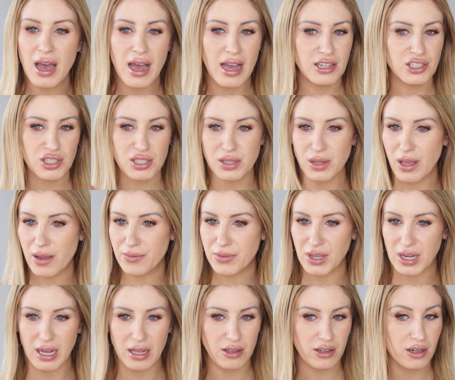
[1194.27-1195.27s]
I just love the
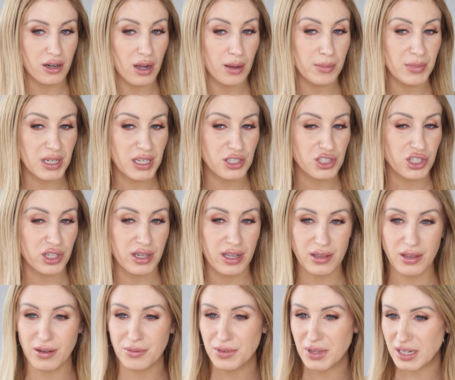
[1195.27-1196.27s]
color combination. I
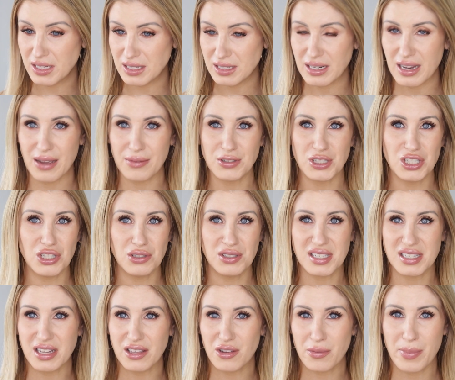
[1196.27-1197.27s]
love that I didn't have to use
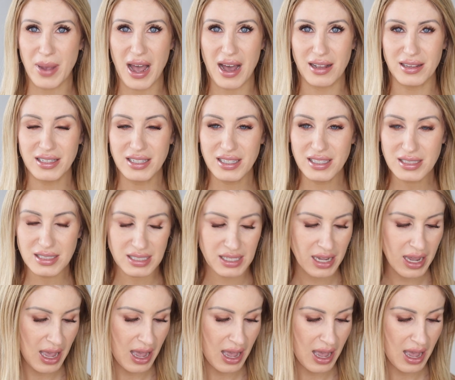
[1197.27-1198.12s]
another palette.